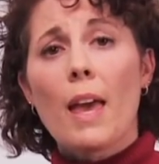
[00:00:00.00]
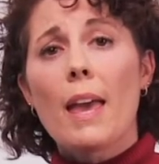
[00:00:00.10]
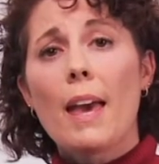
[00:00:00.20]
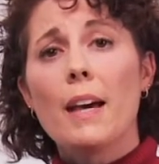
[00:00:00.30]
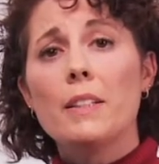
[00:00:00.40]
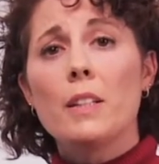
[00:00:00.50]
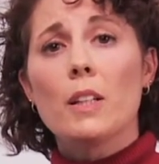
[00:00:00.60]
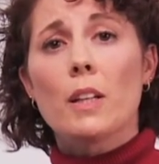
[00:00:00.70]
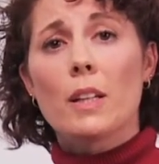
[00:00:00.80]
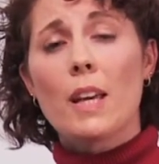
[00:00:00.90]
and
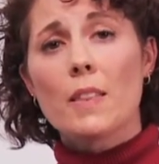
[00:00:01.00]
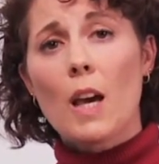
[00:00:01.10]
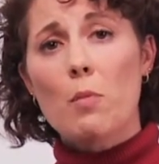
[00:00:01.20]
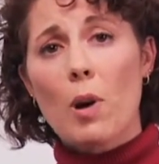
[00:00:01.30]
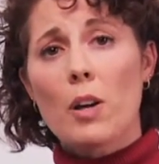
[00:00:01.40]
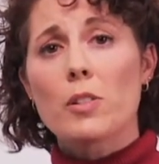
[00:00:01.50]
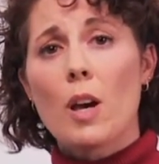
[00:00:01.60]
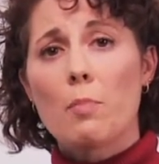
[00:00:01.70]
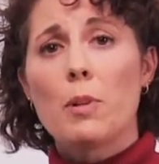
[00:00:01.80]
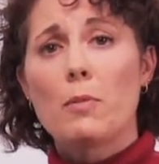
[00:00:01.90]
get that box
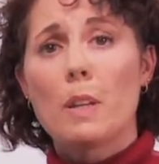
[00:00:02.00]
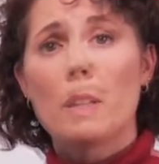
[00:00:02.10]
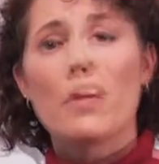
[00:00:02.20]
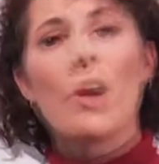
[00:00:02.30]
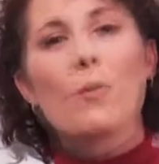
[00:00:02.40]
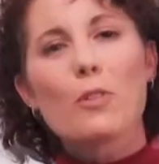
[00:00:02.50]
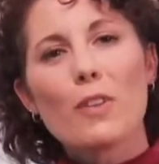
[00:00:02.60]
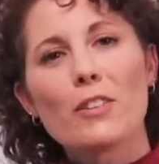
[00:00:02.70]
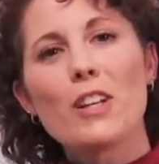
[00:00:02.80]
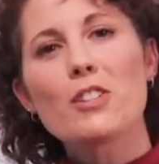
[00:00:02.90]
up and running. With
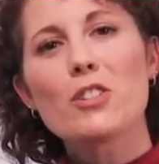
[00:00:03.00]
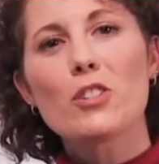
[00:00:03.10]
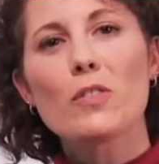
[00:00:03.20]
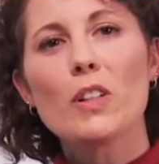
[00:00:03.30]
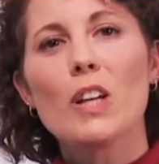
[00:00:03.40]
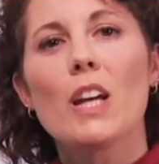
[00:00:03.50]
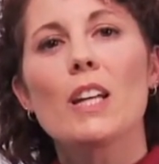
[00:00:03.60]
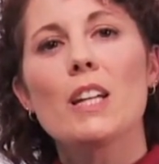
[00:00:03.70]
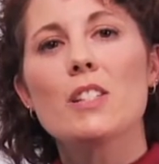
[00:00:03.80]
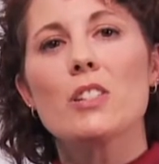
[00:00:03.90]
Foundation Server,
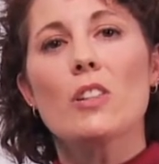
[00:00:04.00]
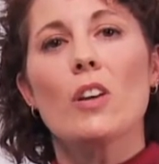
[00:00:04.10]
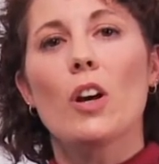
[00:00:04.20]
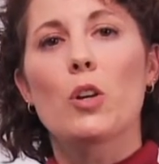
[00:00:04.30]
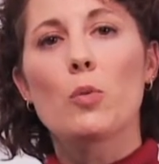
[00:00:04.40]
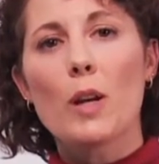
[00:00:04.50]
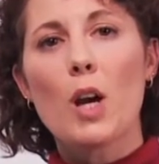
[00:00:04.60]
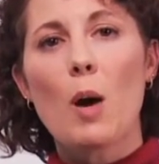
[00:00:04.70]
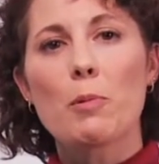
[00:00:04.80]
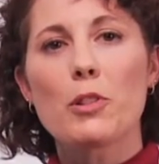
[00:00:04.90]
it's a great
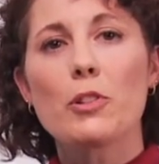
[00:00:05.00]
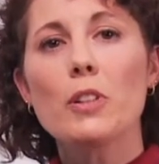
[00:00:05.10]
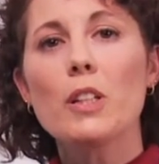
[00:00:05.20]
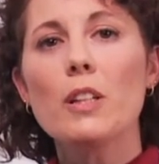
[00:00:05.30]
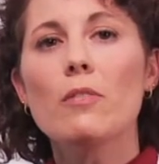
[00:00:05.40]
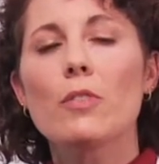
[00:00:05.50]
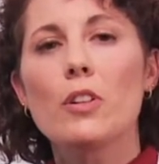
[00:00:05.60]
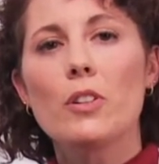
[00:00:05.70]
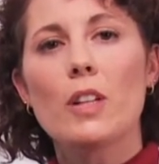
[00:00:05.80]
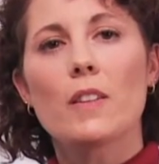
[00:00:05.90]
opportunity for
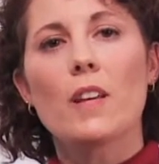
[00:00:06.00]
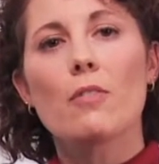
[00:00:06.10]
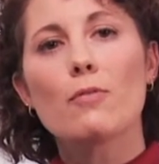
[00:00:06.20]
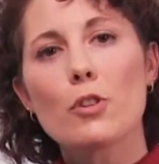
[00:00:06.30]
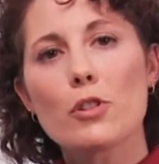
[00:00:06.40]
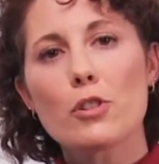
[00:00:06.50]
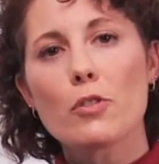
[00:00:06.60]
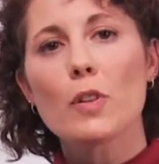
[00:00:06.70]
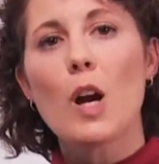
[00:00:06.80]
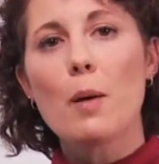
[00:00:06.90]
you to get that first
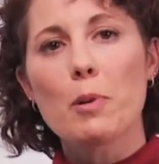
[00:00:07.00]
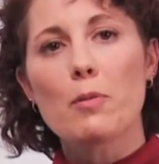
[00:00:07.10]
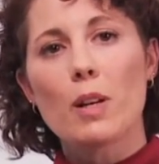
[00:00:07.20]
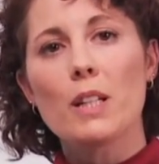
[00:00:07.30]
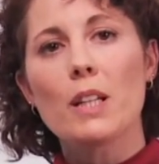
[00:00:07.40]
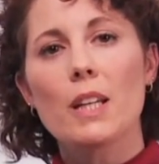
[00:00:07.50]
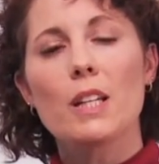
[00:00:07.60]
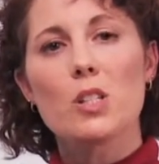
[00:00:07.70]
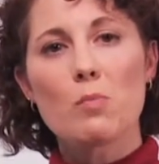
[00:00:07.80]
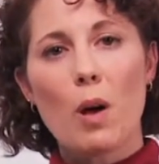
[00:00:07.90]
server up and running in
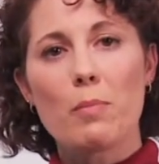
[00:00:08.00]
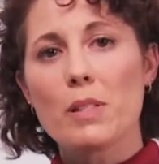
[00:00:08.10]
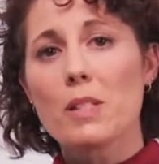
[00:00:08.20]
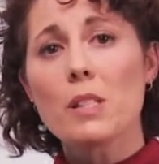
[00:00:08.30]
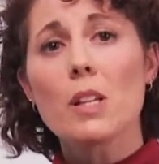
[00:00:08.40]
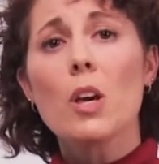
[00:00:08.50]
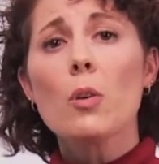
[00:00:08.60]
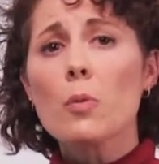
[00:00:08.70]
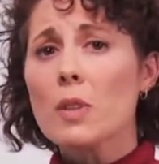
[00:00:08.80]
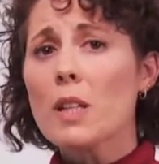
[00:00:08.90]
a small business
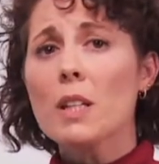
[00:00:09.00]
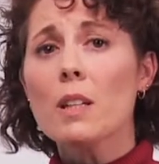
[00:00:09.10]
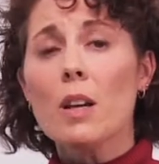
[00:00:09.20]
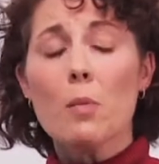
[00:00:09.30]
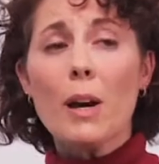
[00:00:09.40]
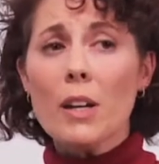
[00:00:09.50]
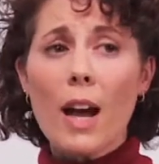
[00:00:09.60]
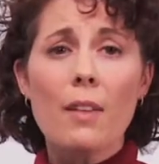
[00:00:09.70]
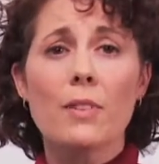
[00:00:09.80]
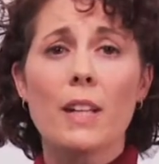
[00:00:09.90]
within about a
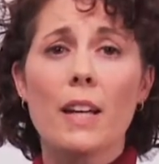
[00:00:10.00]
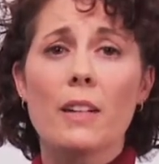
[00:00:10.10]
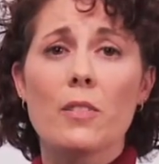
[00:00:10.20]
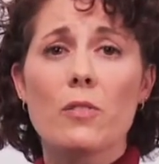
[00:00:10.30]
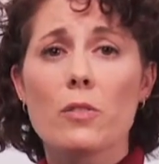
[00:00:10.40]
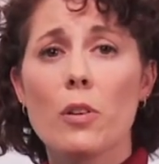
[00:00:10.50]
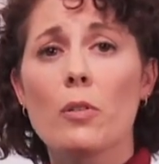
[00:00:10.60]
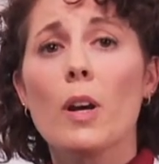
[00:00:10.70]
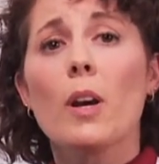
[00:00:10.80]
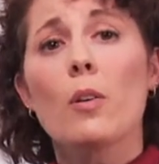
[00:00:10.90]
half a day.
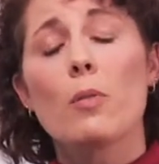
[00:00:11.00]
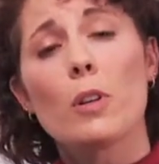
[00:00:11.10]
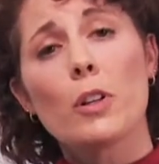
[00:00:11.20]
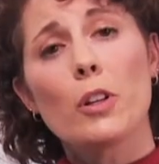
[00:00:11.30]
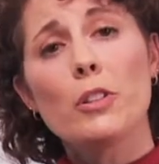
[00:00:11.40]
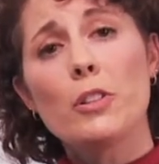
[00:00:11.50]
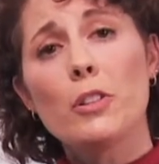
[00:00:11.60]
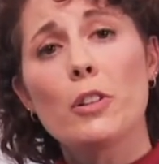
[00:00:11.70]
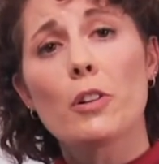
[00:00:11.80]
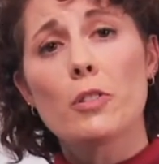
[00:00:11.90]
So we encourage you
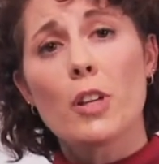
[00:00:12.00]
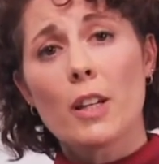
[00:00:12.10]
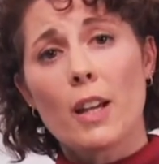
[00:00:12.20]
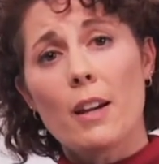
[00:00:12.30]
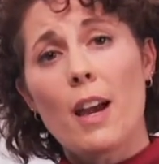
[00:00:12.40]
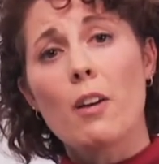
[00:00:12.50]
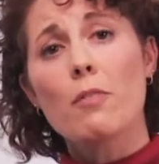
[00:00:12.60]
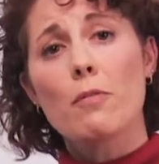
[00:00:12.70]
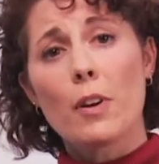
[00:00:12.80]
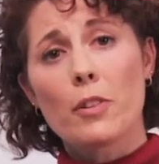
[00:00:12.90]
to go check
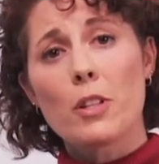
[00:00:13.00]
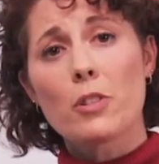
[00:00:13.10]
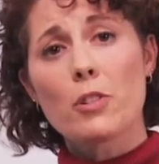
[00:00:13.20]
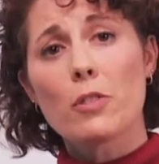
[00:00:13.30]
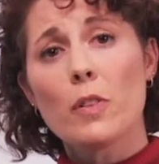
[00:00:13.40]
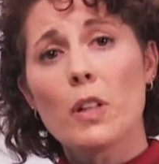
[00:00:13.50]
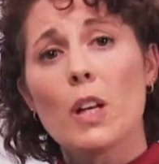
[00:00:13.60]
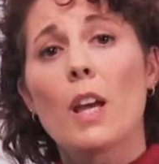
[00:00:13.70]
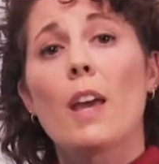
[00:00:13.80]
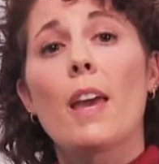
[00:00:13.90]
out Foundation Server
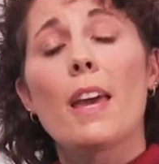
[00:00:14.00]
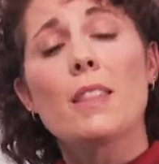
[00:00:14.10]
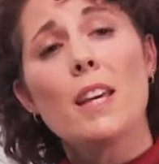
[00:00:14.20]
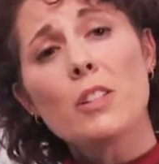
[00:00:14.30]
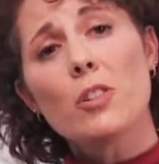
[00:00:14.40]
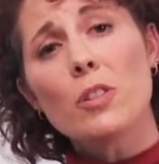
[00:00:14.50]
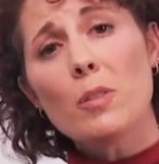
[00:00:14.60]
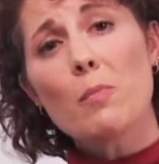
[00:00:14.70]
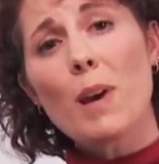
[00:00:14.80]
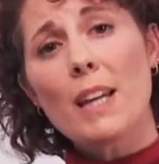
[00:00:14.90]
and then tune
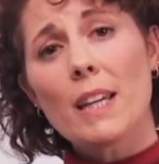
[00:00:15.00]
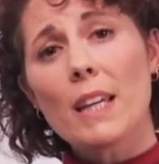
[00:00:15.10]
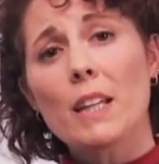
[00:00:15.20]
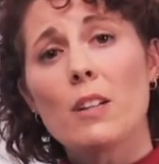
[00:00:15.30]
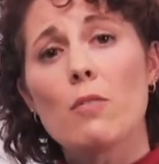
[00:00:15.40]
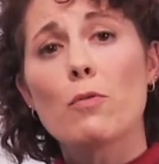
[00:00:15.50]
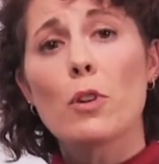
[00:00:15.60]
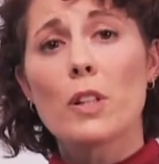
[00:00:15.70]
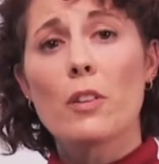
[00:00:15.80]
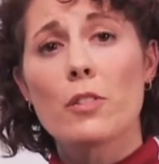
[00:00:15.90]
it back again for
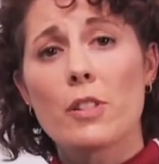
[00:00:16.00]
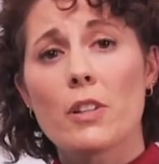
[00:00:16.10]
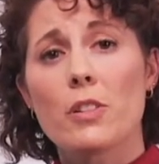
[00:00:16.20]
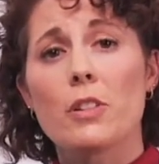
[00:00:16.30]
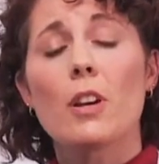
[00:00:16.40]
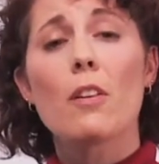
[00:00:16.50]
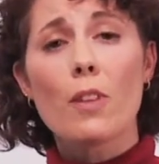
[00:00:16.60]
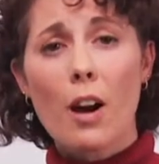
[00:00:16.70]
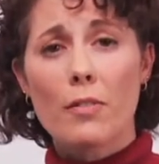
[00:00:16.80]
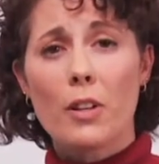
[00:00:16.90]
another session of
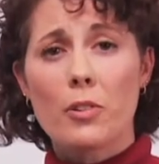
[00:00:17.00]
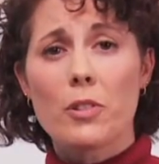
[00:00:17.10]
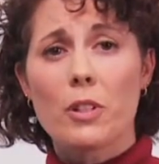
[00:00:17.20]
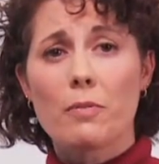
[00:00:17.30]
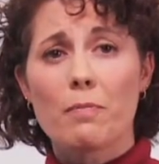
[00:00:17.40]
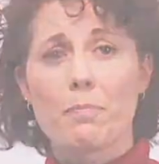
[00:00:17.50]
coffee coaching.